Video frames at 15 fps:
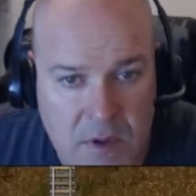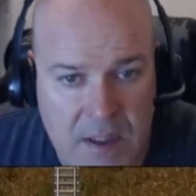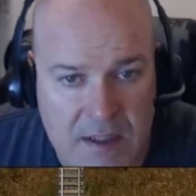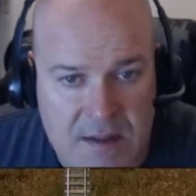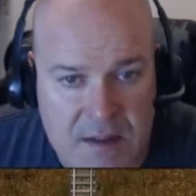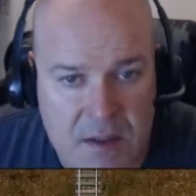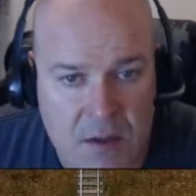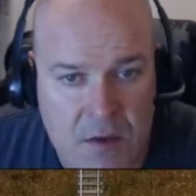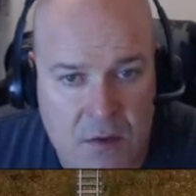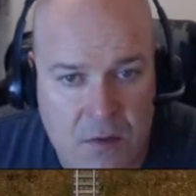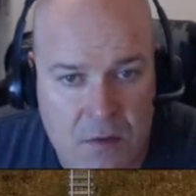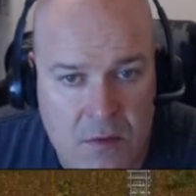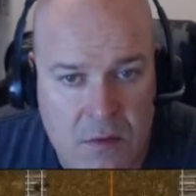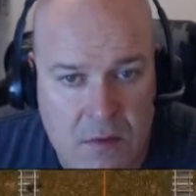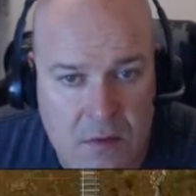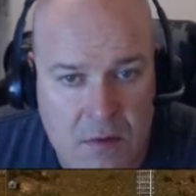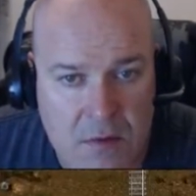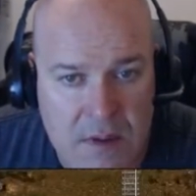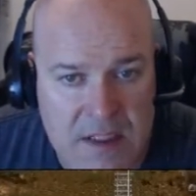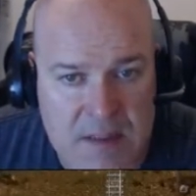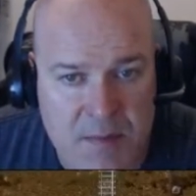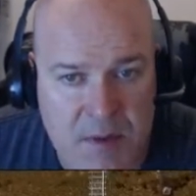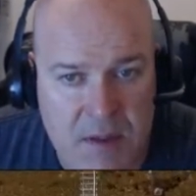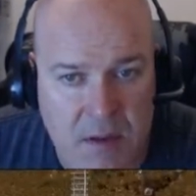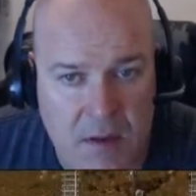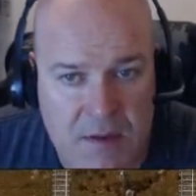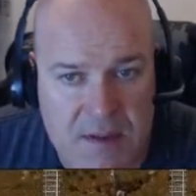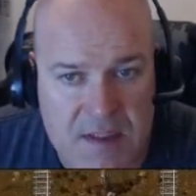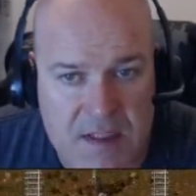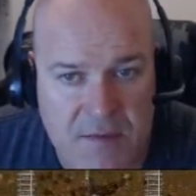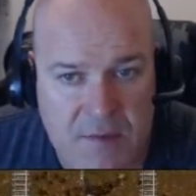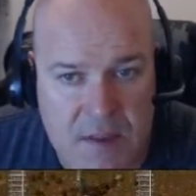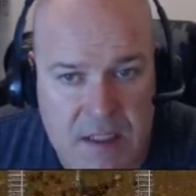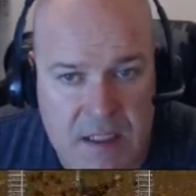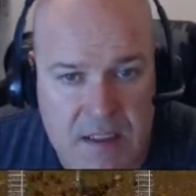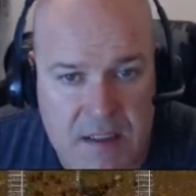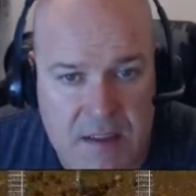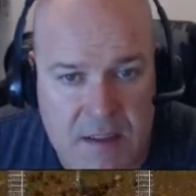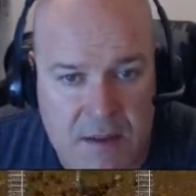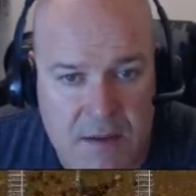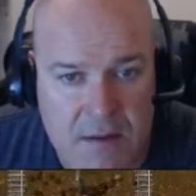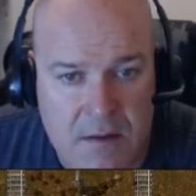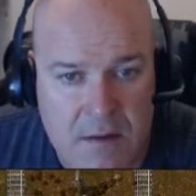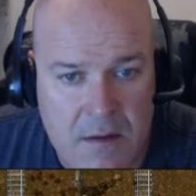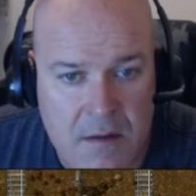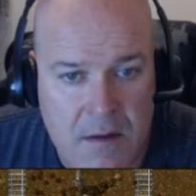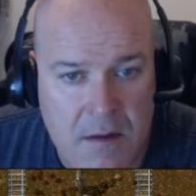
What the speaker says: Alright, so let's put all the stuff we need in here.